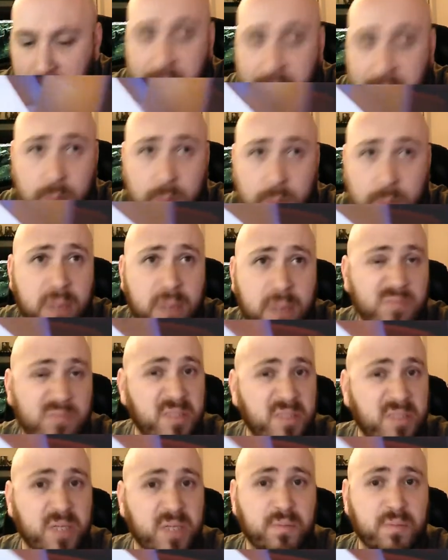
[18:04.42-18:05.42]
one is
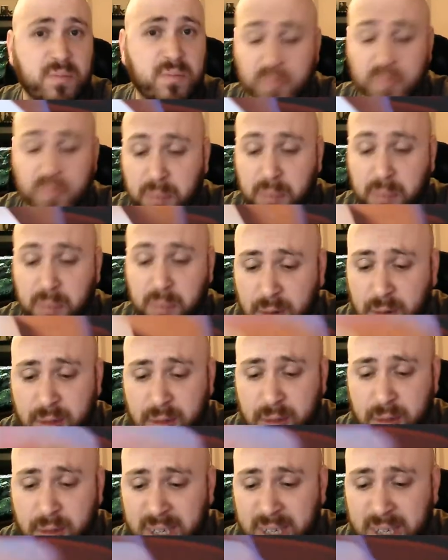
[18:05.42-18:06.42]
beautiful and
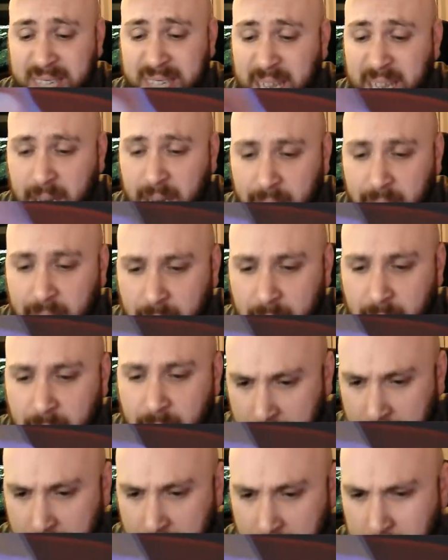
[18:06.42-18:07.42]
clean,
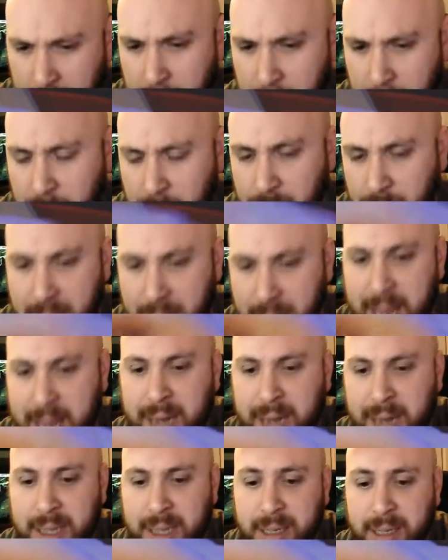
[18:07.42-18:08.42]
and
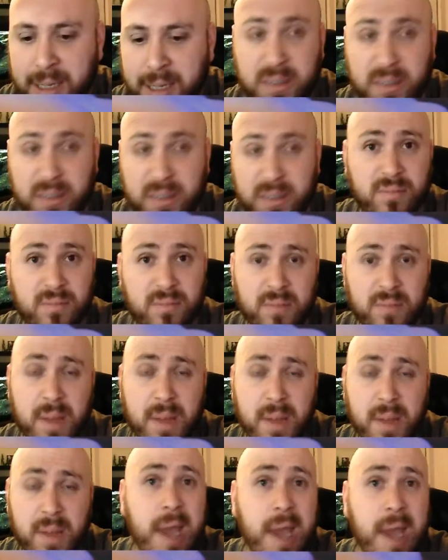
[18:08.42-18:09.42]
is, in my
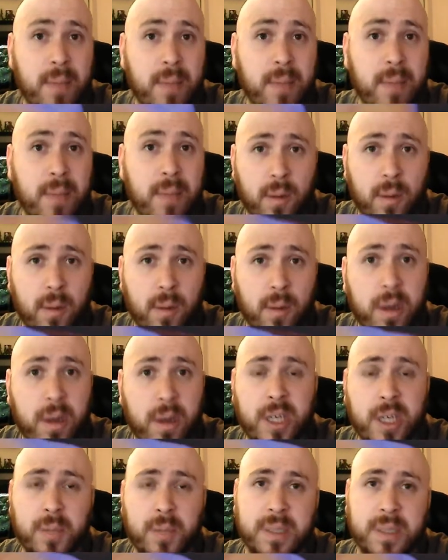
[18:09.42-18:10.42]
opinion,
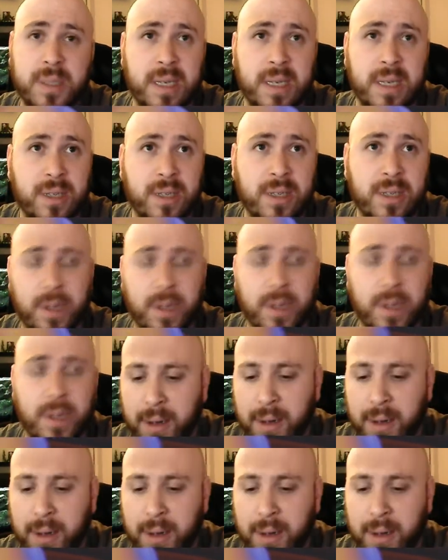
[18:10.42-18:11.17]
100% legitimate.